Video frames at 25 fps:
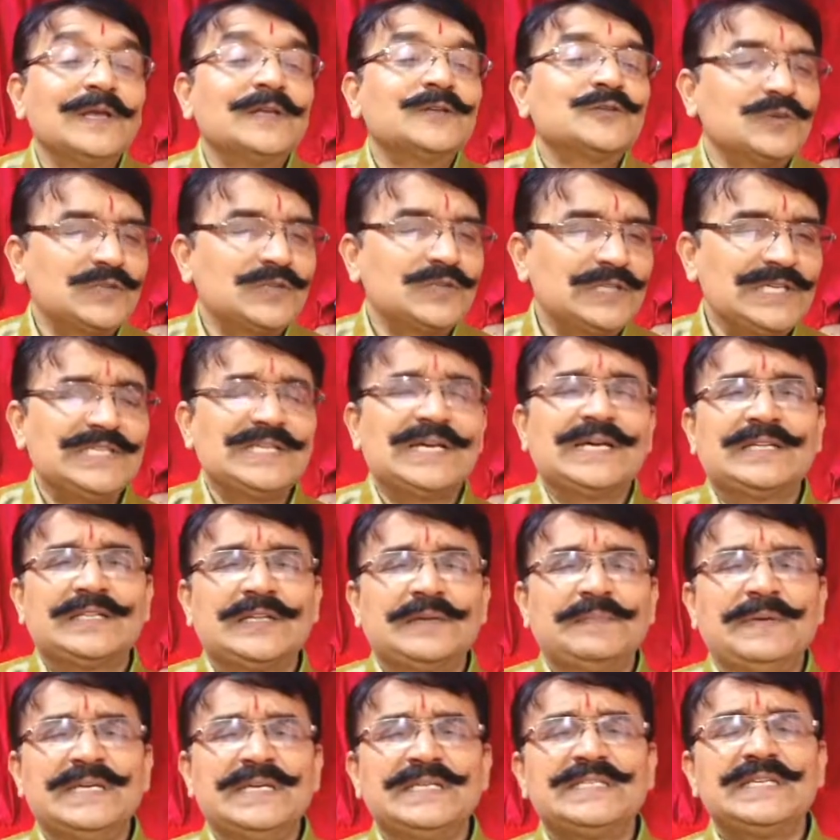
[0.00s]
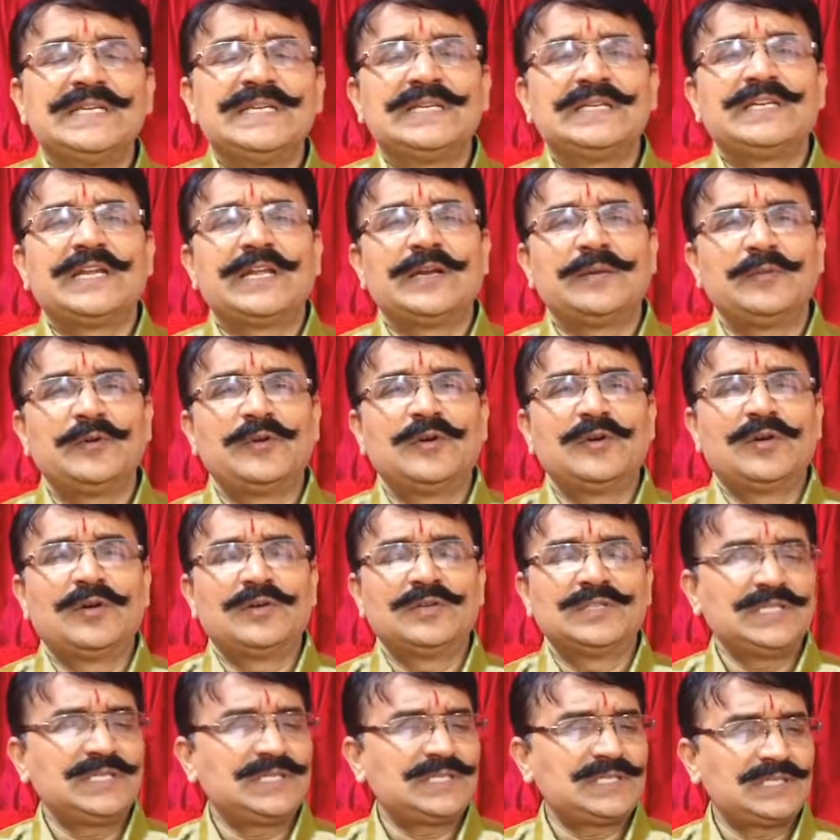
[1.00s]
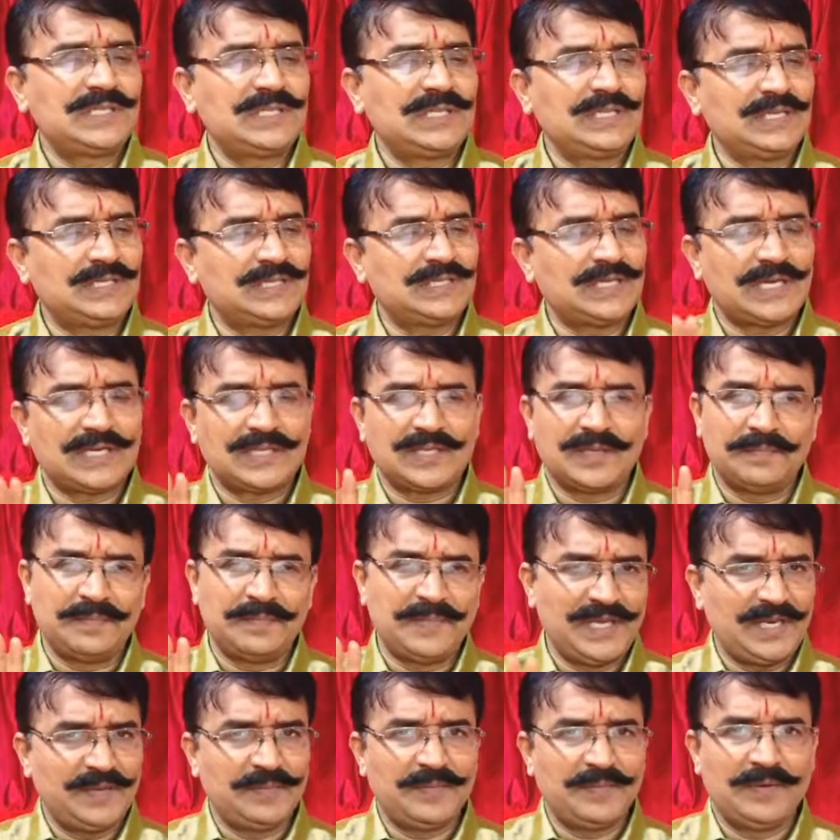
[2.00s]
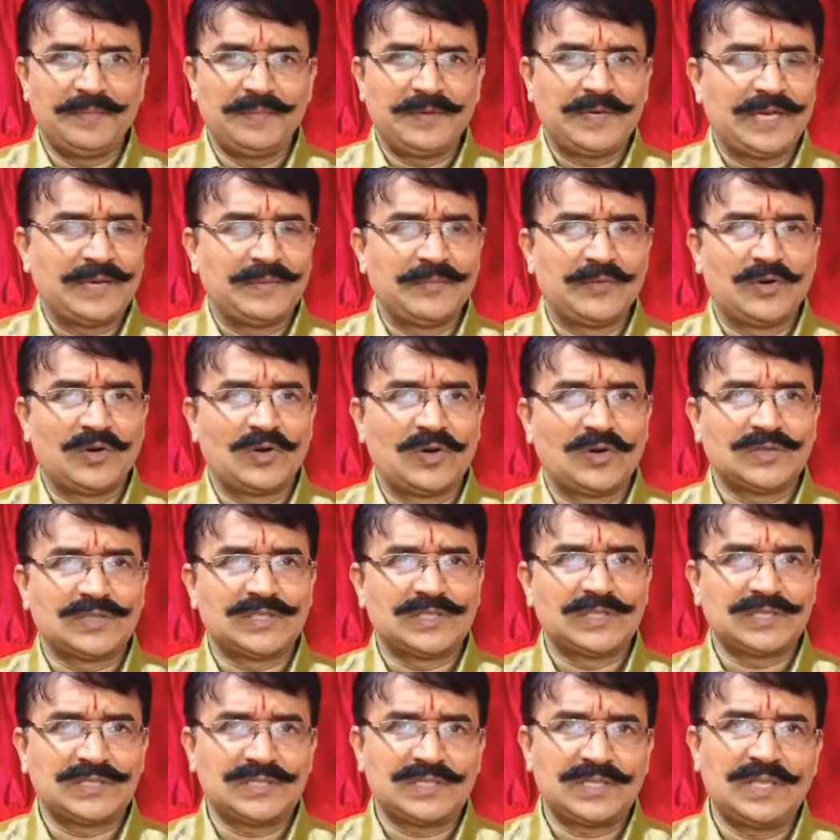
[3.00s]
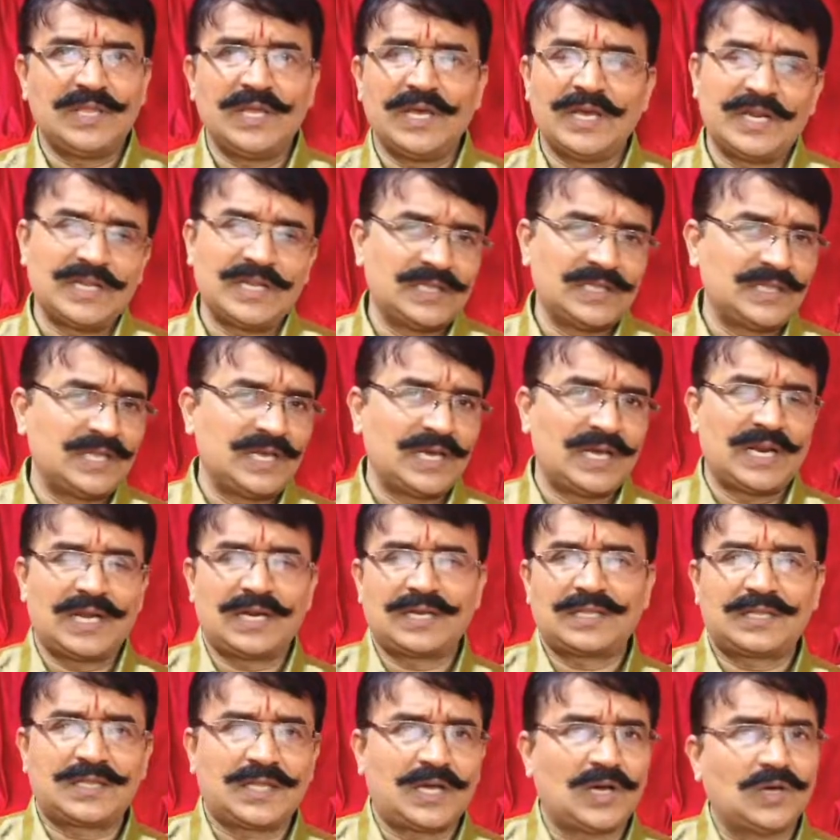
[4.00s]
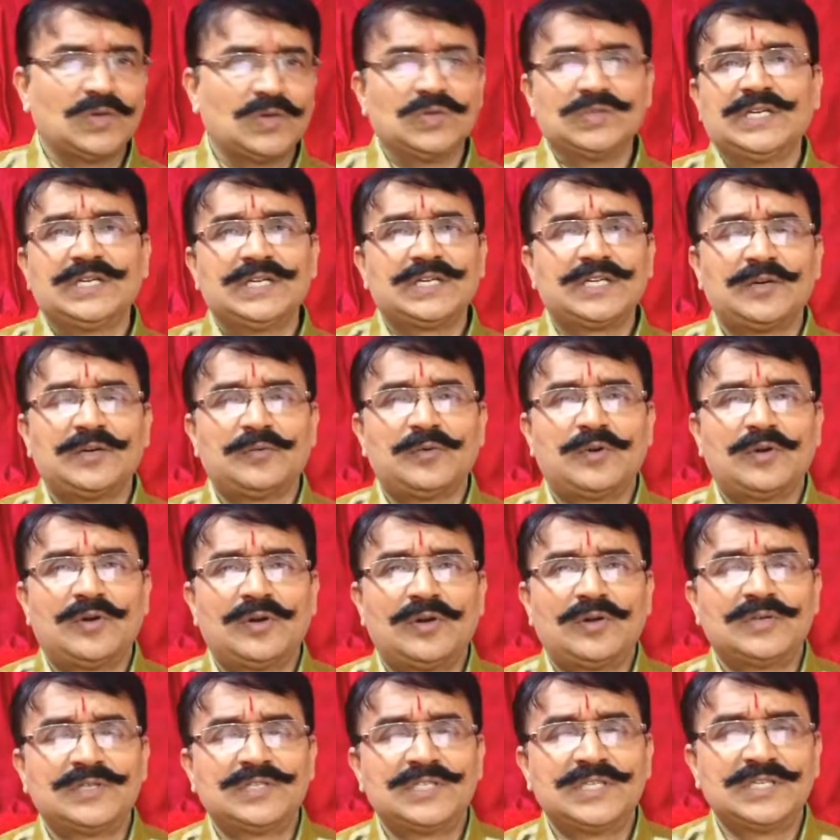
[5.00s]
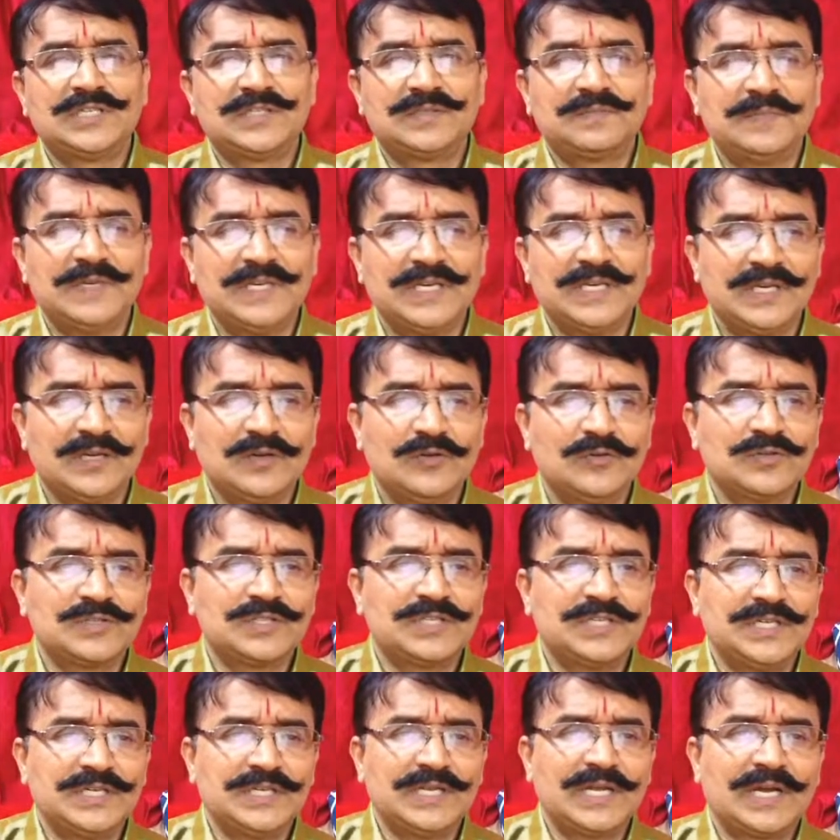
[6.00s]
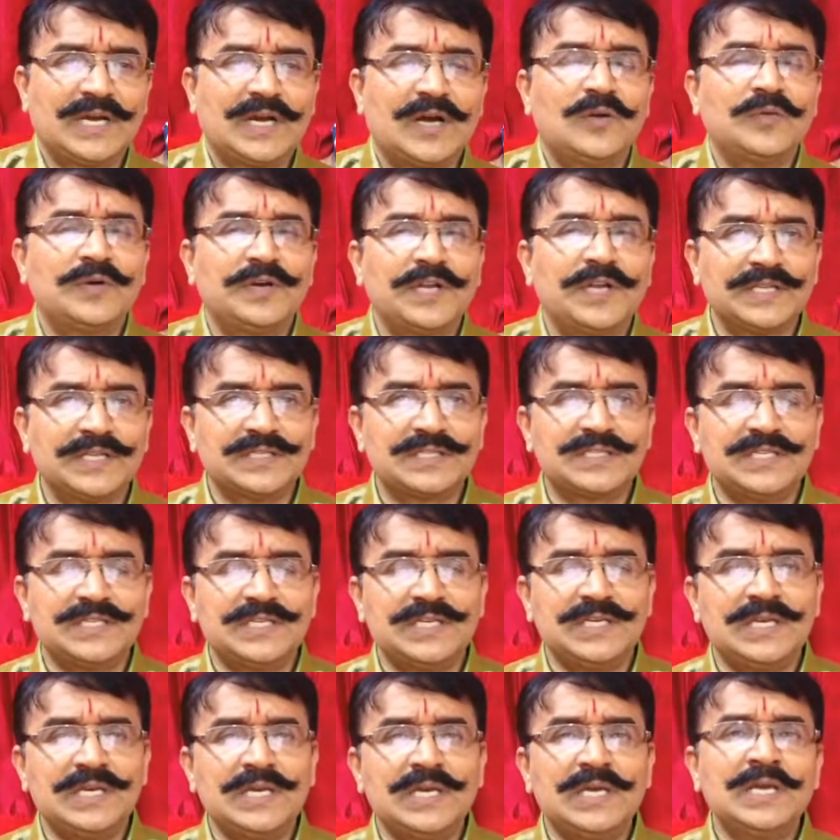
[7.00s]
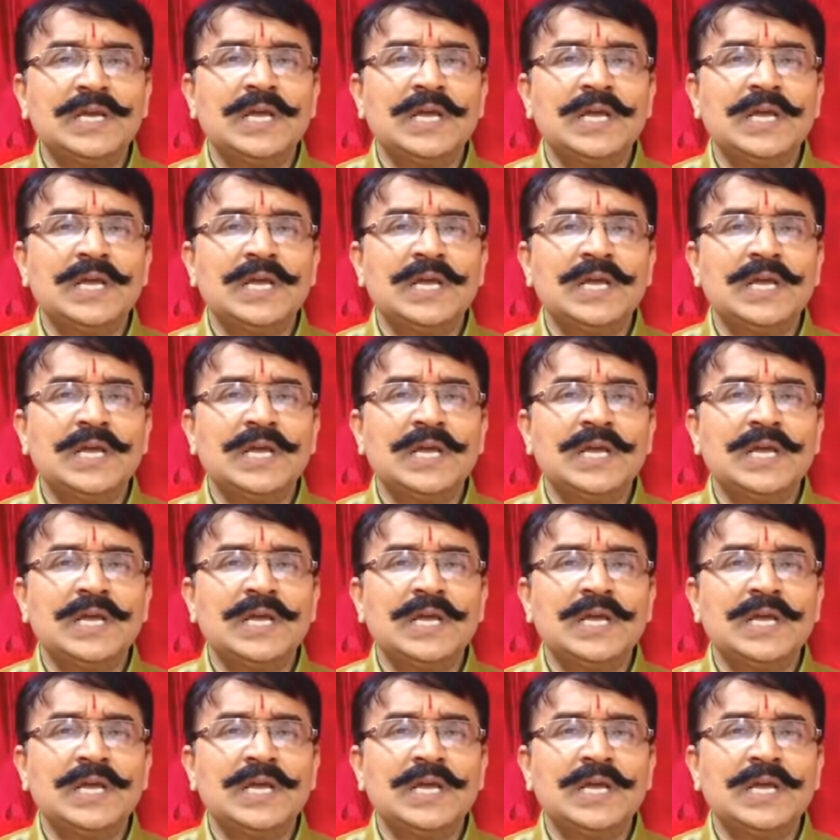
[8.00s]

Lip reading: So these are the basic terminologies, these are the minimum terminologies. There are 1,000 terminologies being used in accountancy.